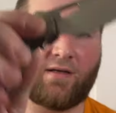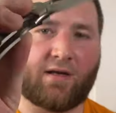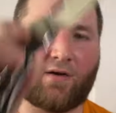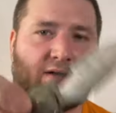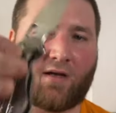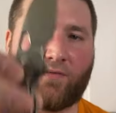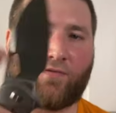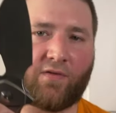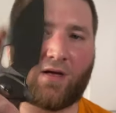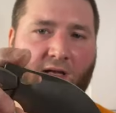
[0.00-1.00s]
you know, I can
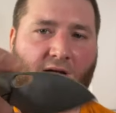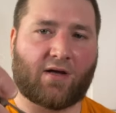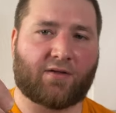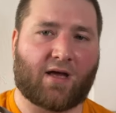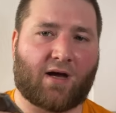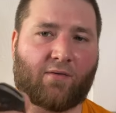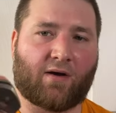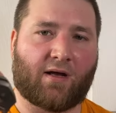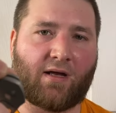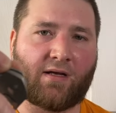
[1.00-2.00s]
flick it out that
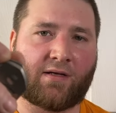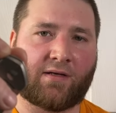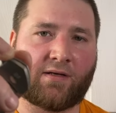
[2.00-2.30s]
way.